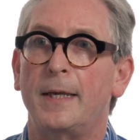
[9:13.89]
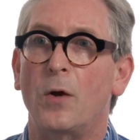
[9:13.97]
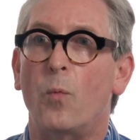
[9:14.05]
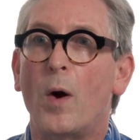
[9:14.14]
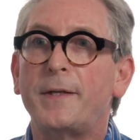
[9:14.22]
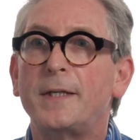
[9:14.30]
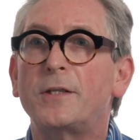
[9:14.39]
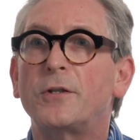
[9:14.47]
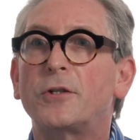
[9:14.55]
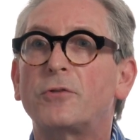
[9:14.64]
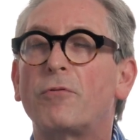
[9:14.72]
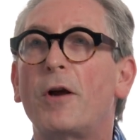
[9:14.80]
Now, what is the
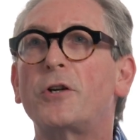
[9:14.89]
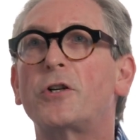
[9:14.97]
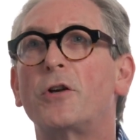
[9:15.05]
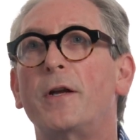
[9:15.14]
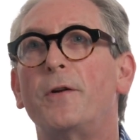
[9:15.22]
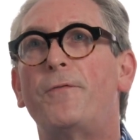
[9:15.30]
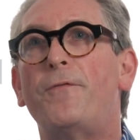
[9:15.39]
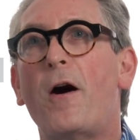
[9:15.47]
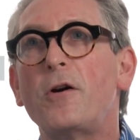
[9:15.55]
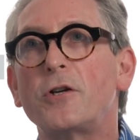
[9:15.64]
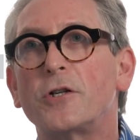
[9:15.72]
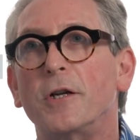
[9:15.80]
structure and the
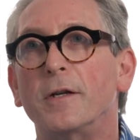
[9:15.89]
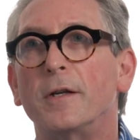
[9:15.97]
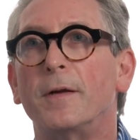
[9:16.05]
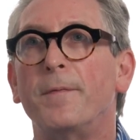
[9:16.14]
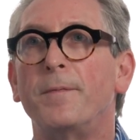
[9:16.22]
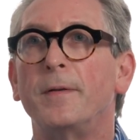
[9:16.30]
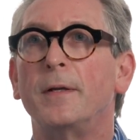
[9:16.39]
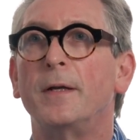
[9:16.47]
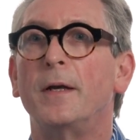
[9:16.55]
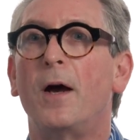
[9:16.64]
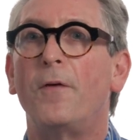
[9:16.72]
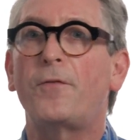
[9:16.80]
function
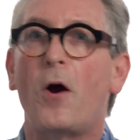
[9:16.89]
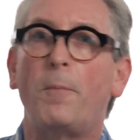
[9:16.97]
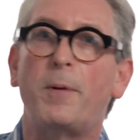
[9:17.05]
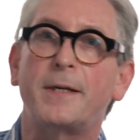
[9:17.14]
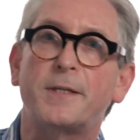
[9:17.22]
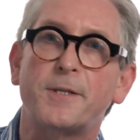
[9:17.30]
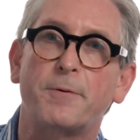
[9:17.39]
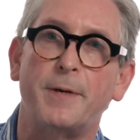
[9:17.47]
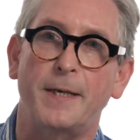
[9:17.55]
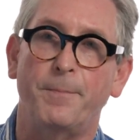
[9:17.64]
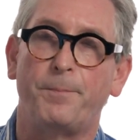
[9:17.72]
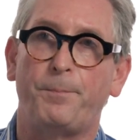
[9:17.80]
of complex
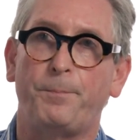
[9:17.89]
3?